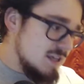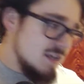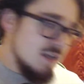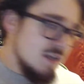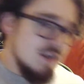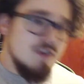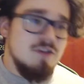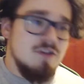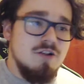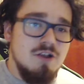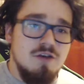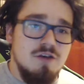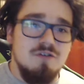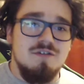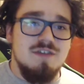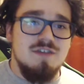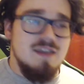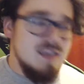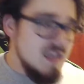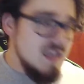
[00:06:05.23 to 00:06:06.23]
close
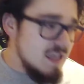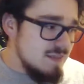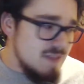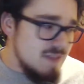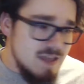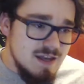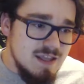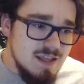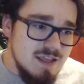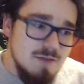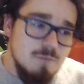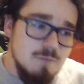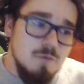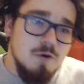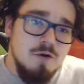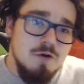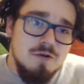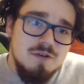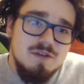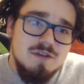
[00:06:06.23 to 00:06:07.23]
it, and then it
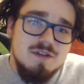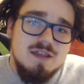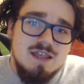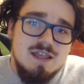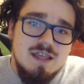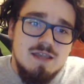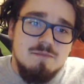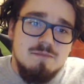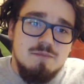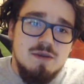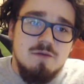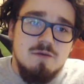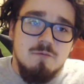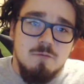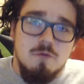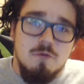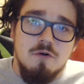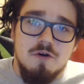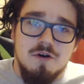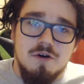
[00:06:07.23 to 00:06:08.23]
will keep it
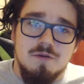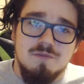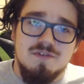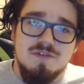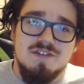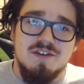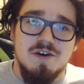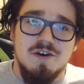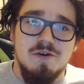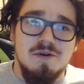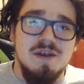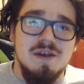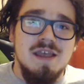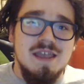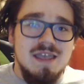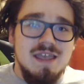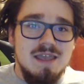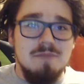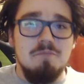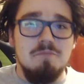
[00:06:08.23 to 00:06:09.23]
warm. So
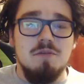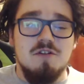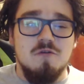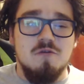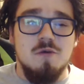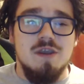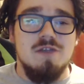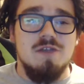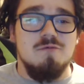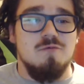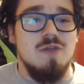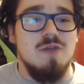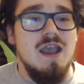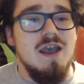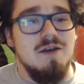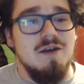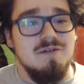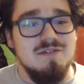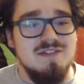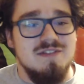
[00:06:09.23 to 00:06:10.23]
in between
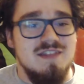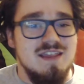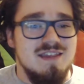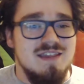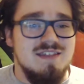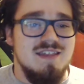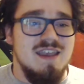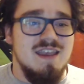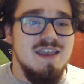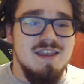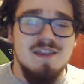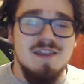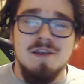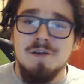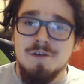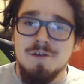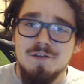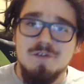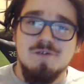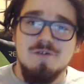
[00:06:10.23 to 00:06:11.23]
rounds, they say
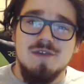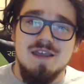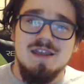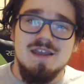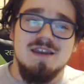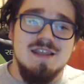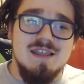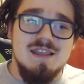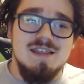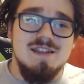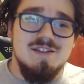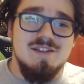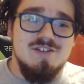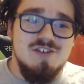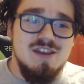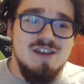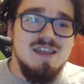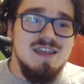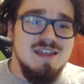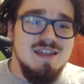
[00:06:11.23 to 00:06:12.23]
you can eat
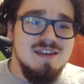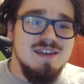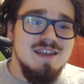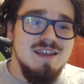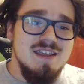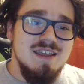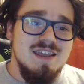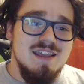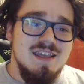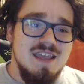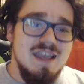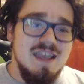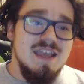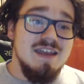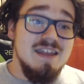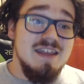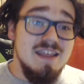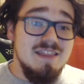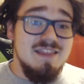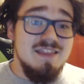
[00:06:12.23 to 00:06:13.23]
chicken. And
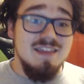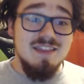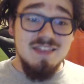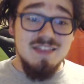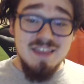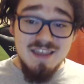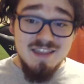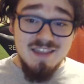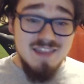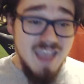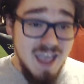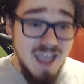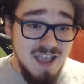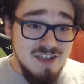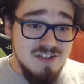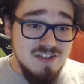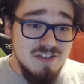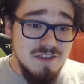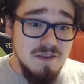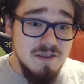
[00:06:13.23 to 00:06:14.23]
this thing is
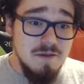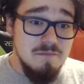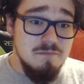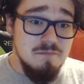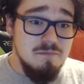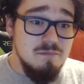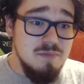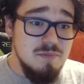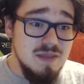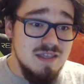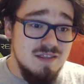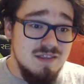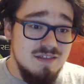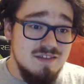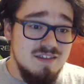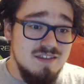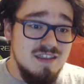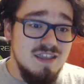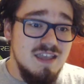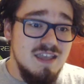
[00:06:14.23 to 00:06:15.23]
actually a beast.
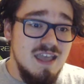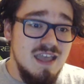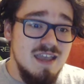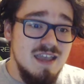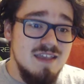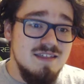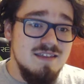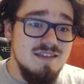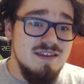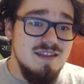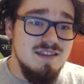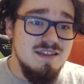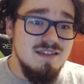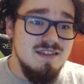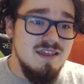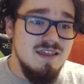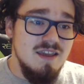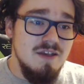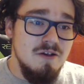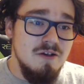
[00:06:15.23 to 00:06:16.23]
It has an
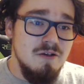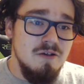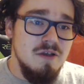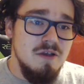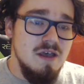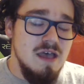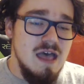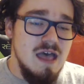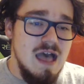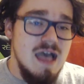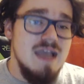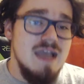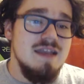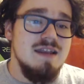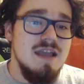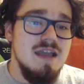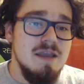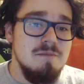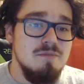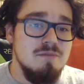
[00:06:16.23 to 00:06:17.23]
Intel
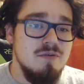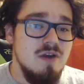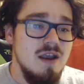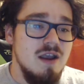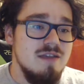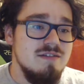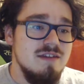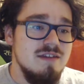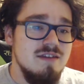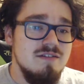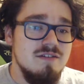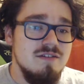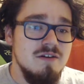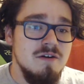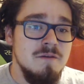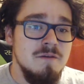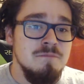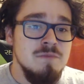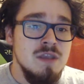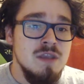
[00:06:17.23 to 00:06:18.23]
i9 processor,
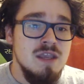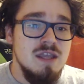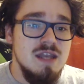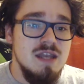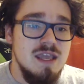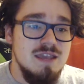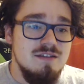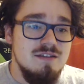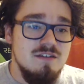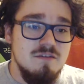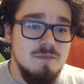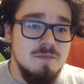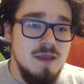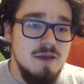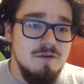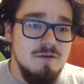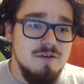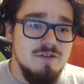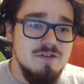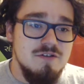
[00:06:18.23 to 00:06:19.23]
an Asus
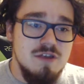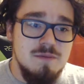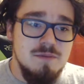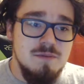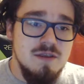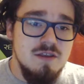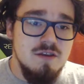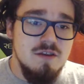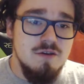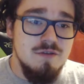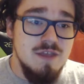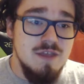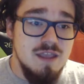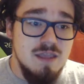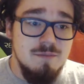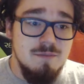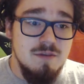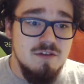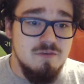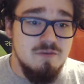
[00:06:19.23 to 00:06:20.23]
powered GPU that can
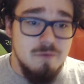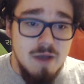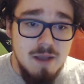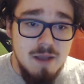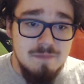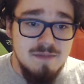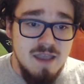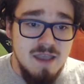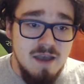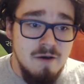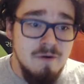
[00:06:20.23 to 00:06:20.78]
be swapped out,